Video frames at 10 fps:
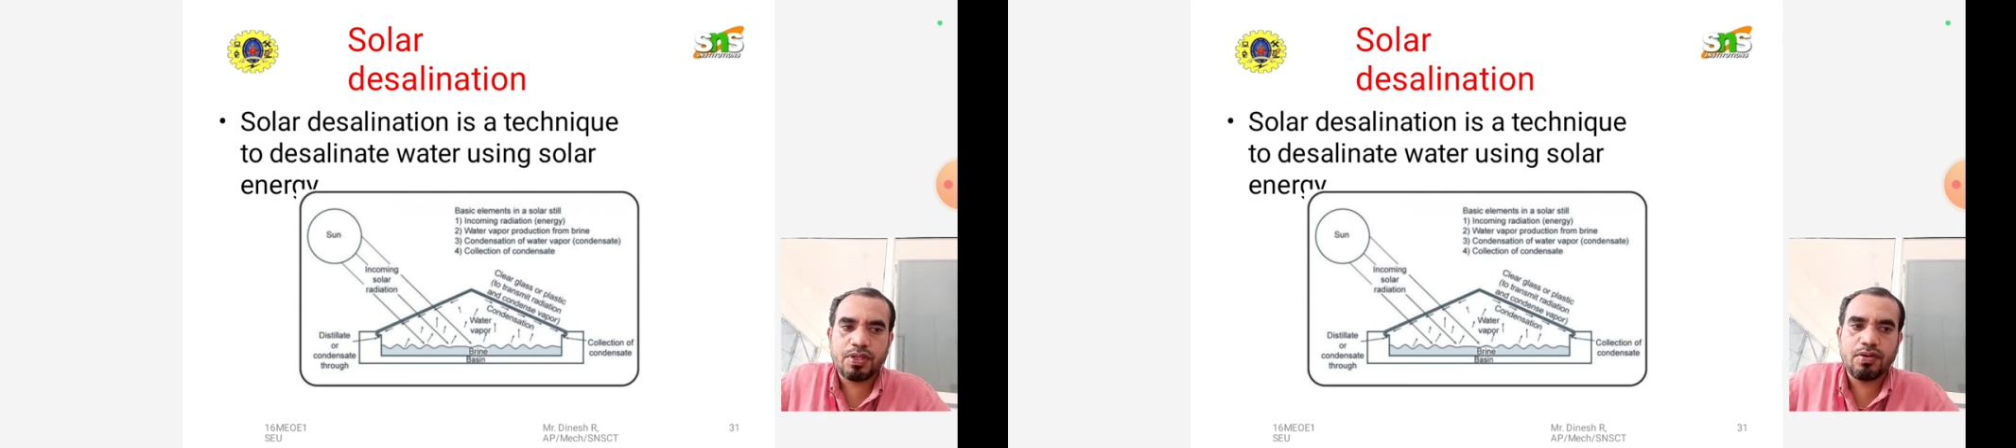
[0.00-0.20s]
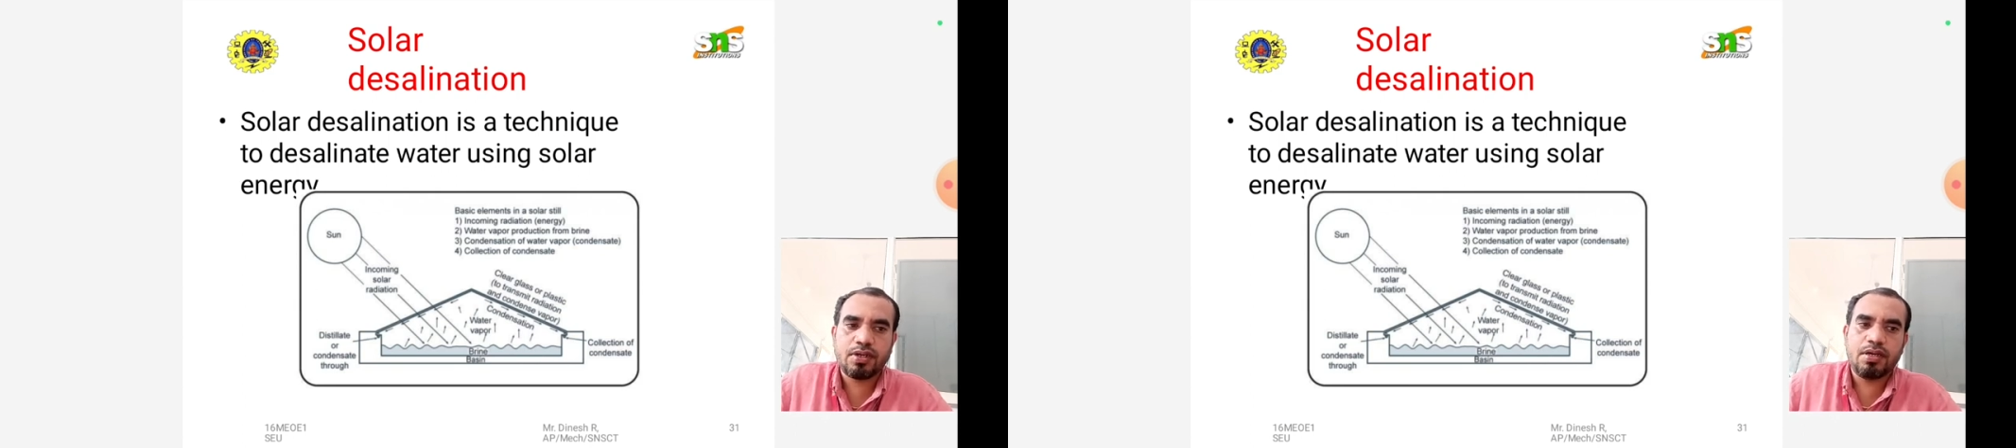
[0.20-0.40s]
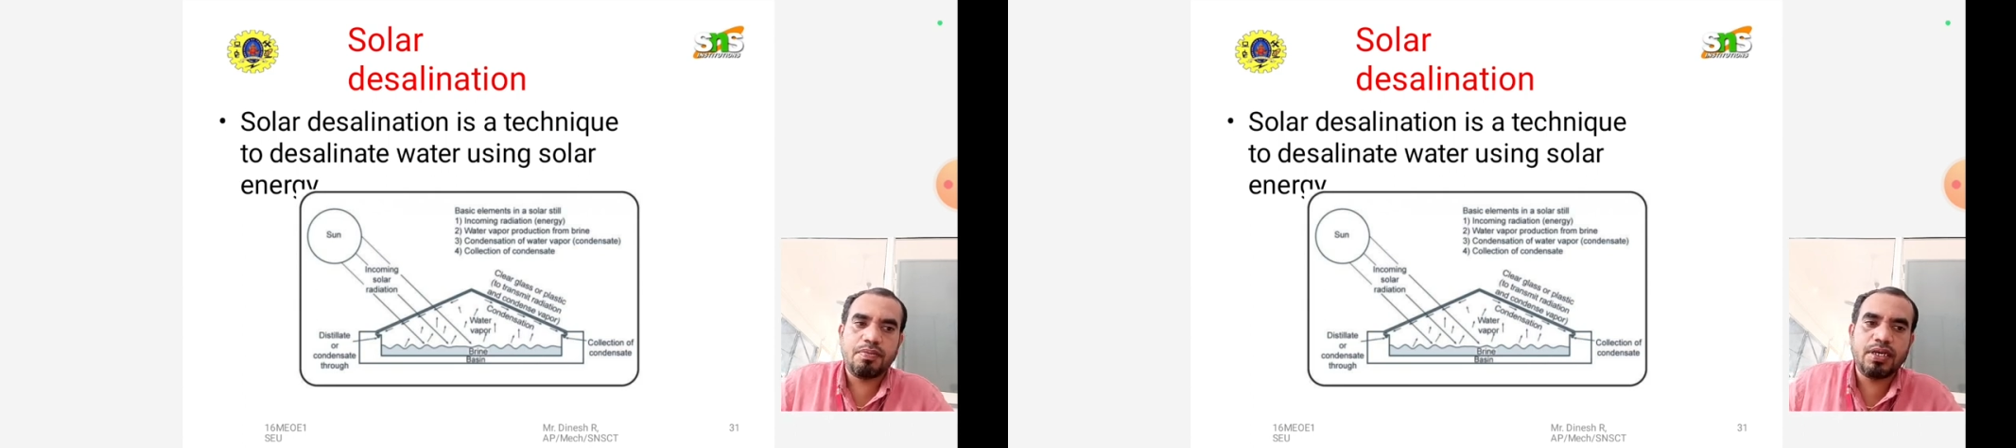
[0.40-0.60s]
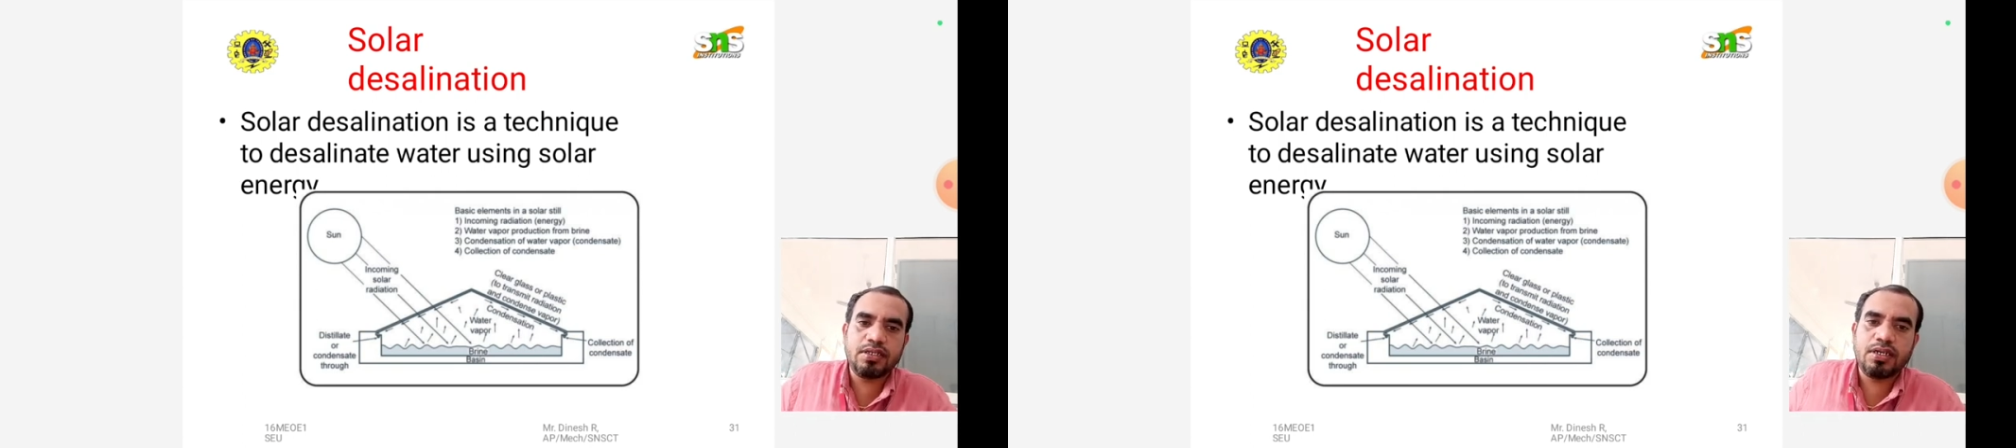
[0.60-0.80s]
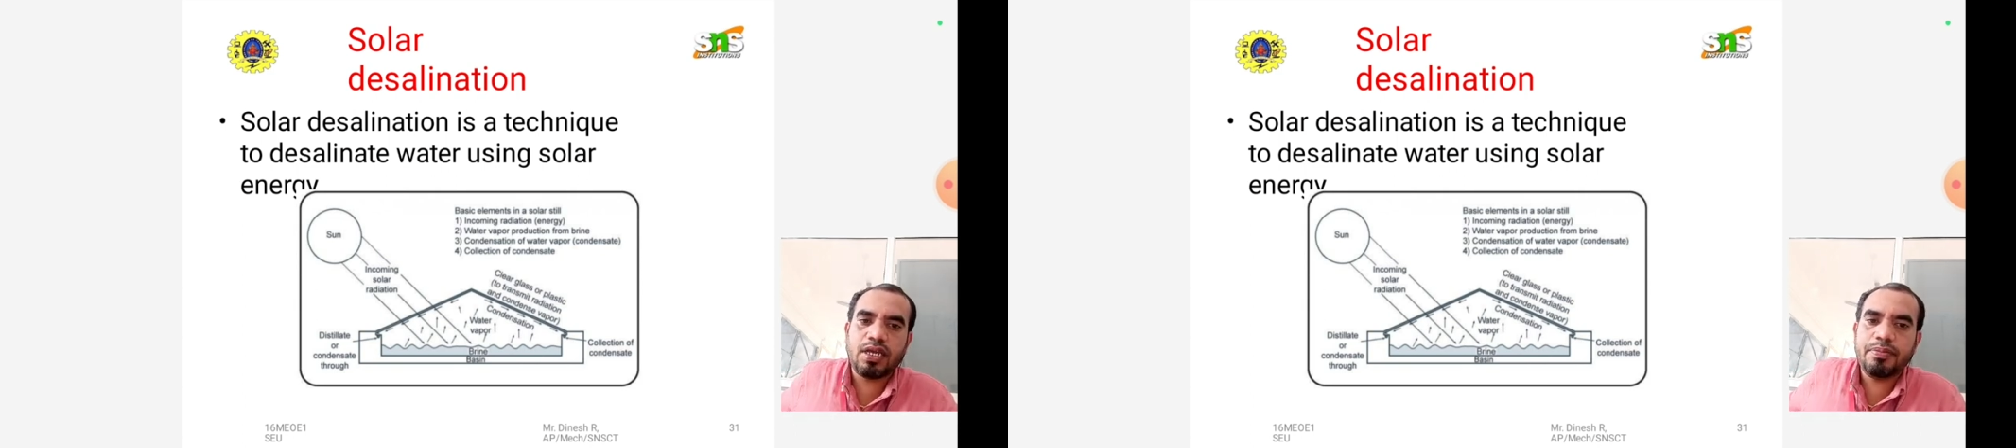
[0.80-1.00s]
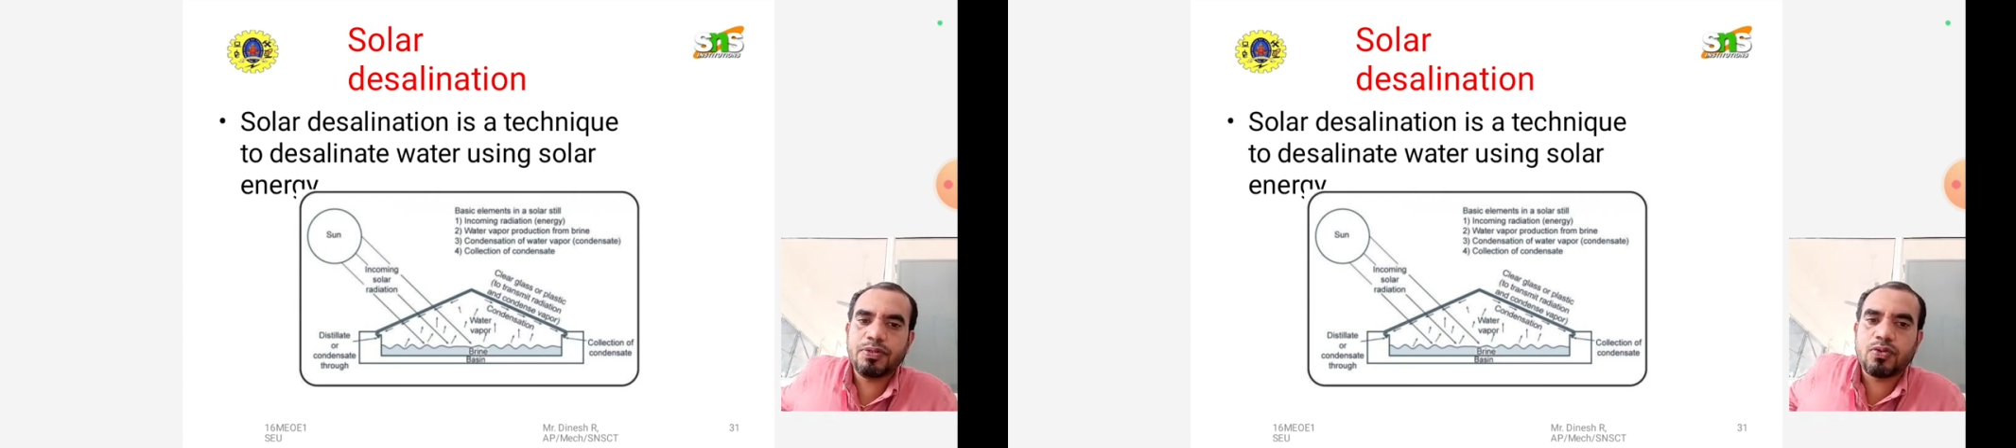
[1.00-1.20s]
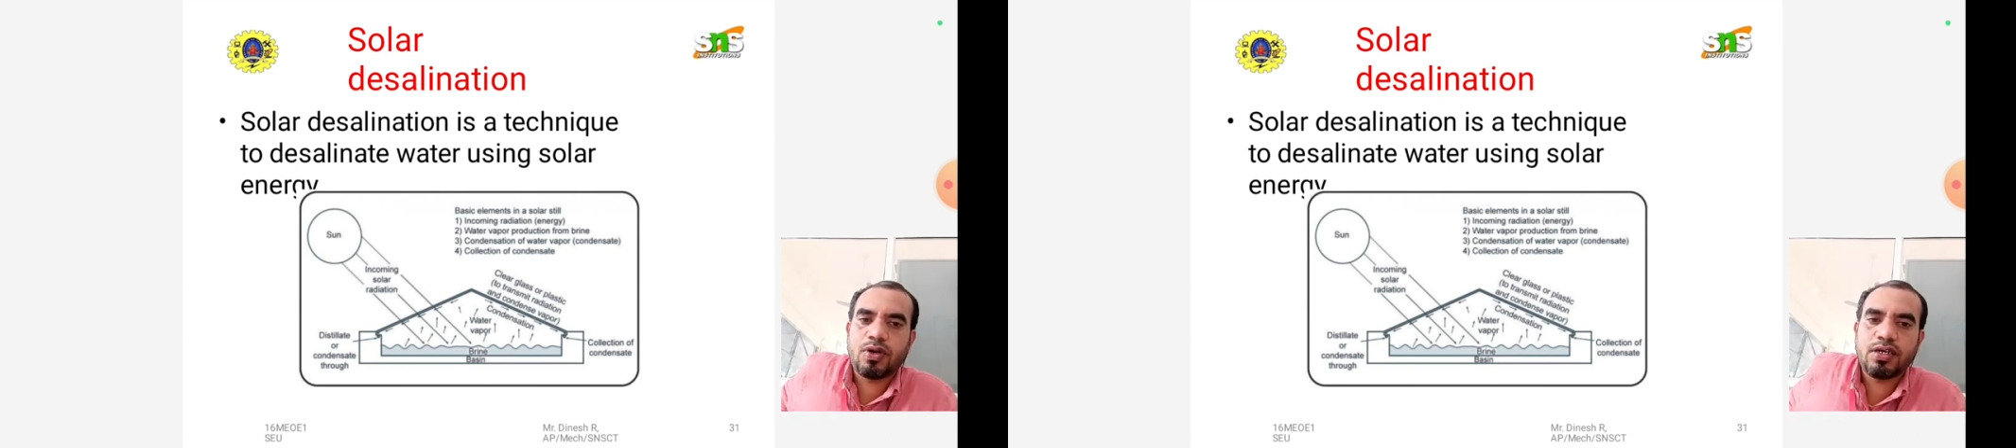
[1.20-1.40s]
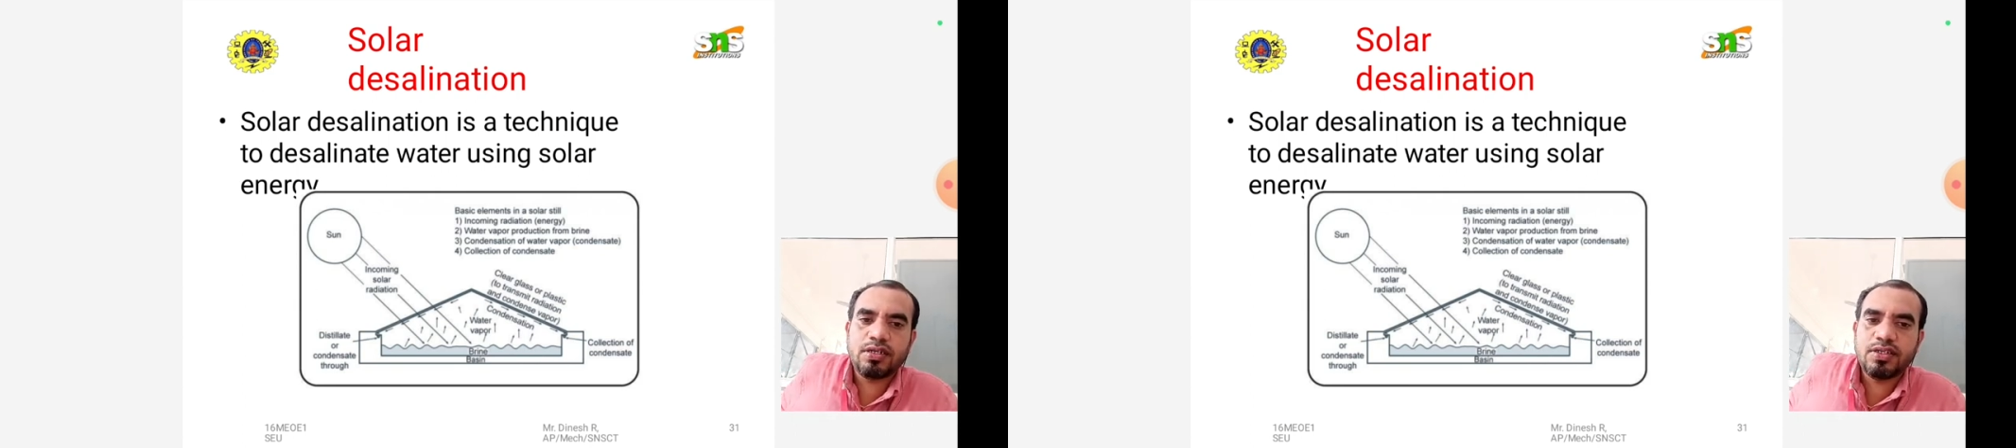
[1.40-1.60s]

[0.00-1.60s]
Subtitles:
Okay, basin type solar